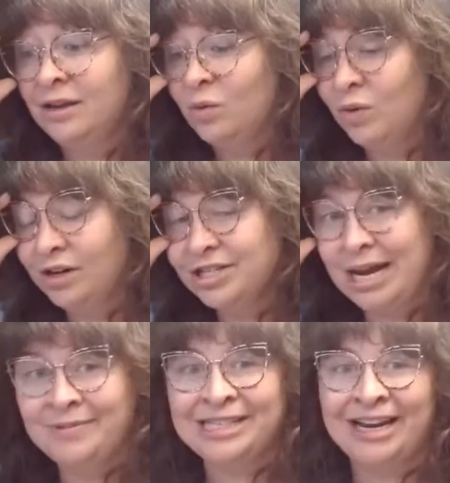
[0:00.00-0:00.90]

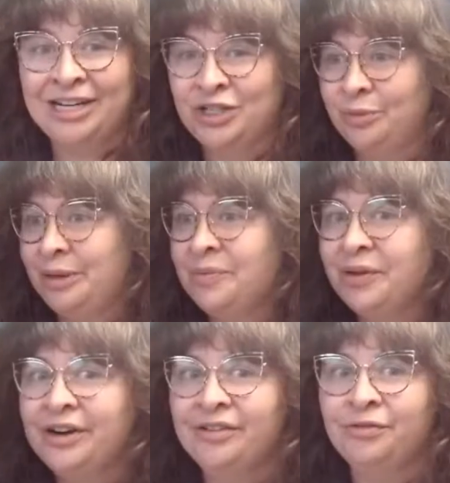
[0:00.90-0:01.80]
workshops that I do, people
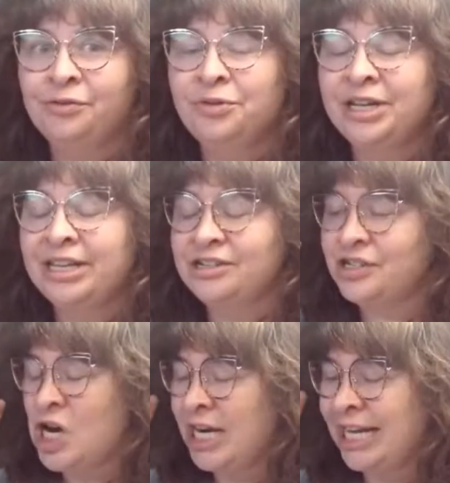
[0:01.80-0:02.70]
are really just
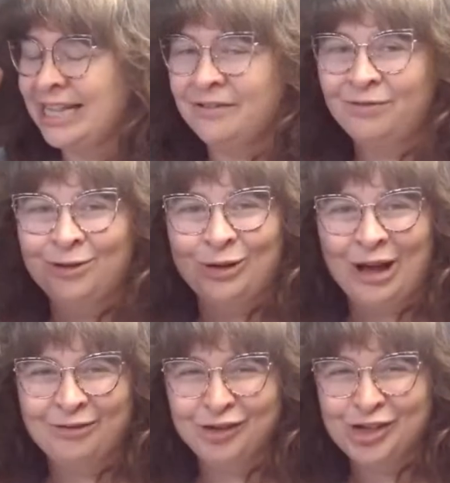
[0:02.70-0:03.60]
trying to get that full
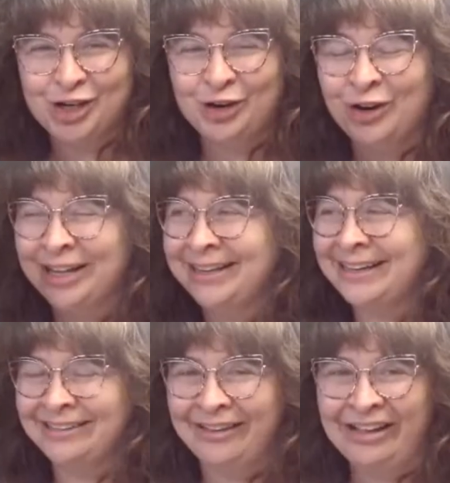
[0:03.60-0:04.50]
coverage
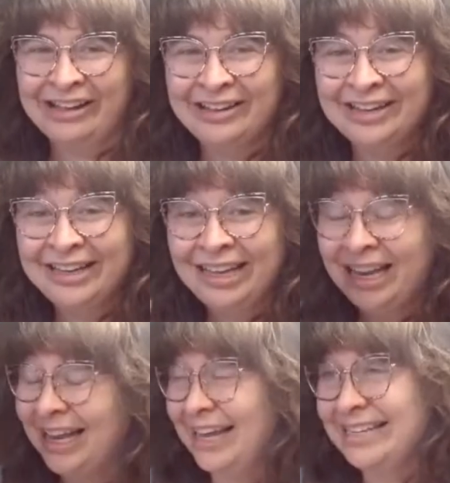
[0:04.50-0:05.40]
acrylic look.
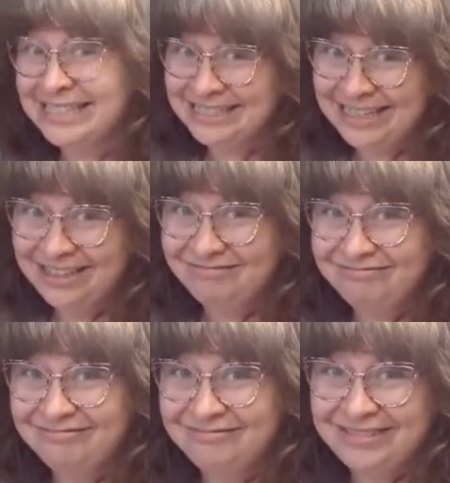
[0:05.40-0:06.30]
And this isn't
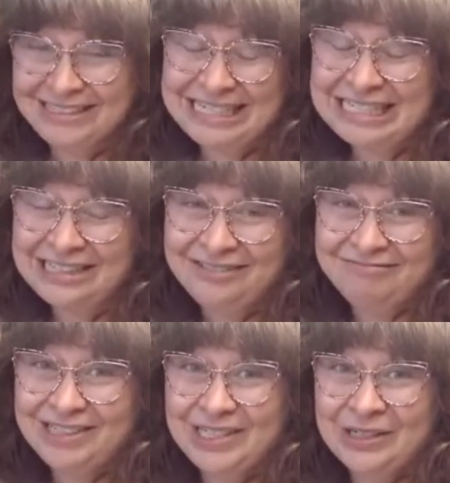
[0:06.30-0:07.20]

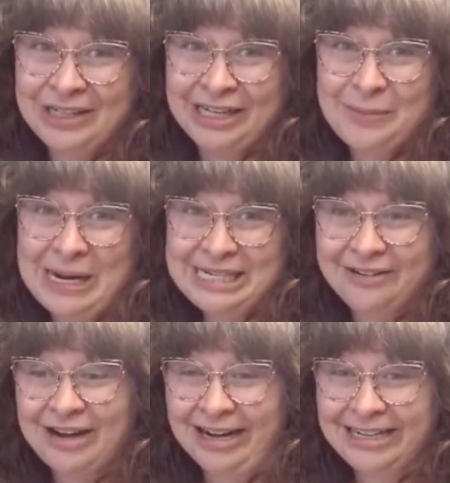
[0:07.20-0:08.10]
acrylic
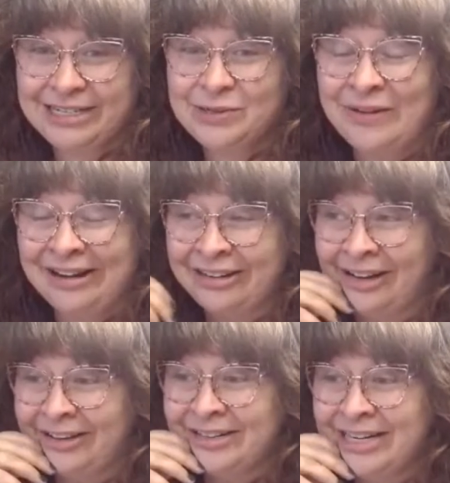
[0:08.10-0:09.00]
painting, right? It's
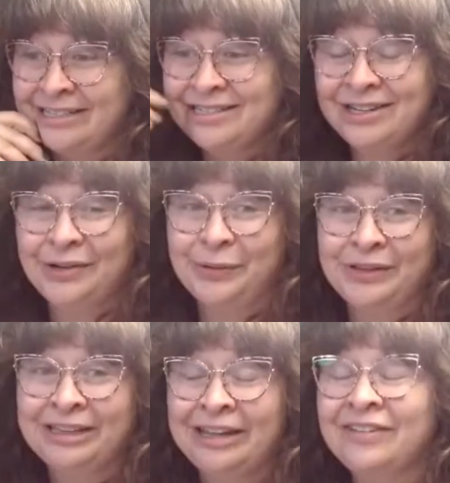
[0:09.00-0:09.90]
watercolor. And so
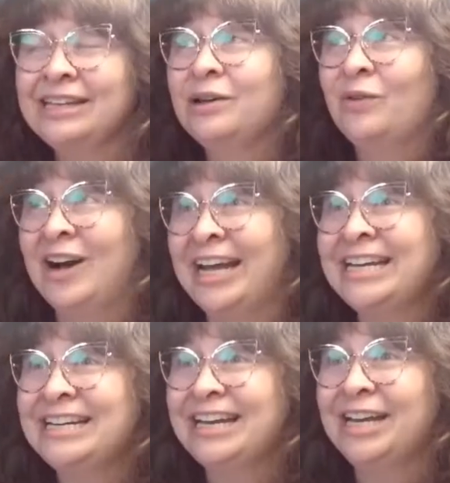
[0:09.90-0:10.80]
leaving the
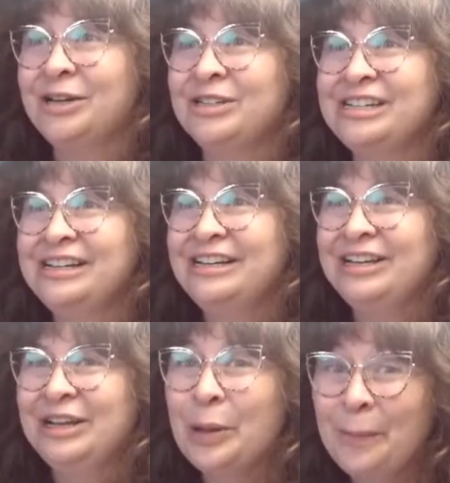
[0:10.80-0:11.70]
white and
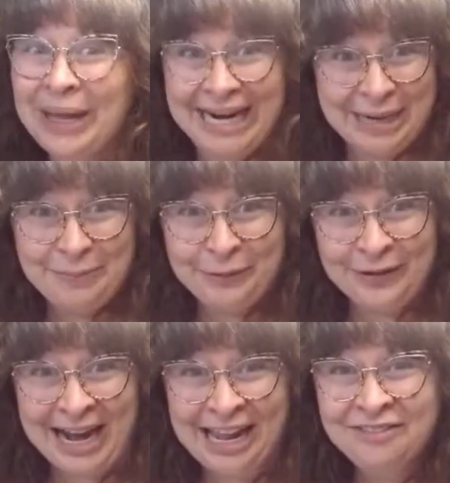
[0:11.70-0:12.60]
being
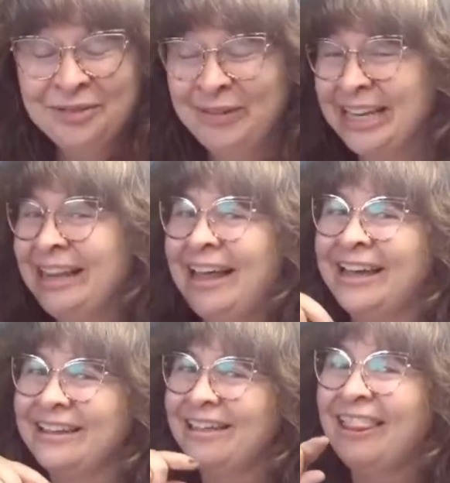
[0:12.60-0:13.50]
brave and being
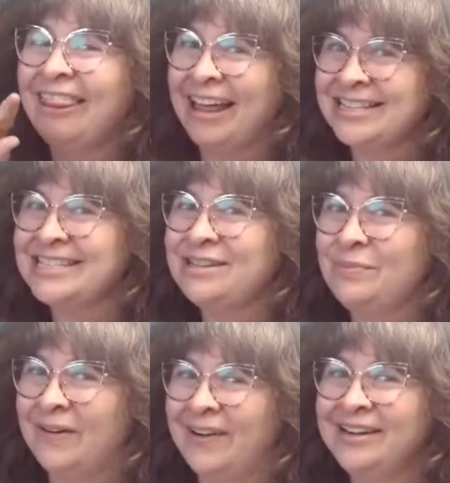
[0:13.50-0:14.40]
like, that's the
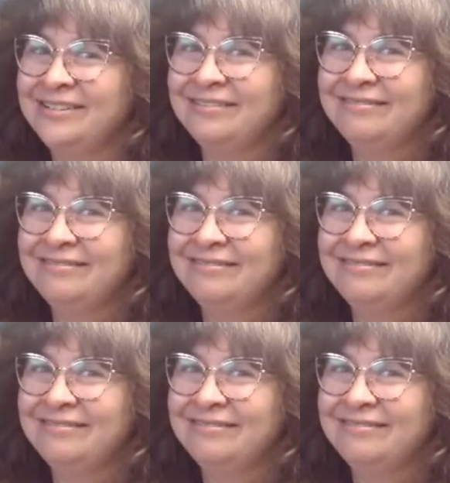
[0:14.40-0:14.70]
part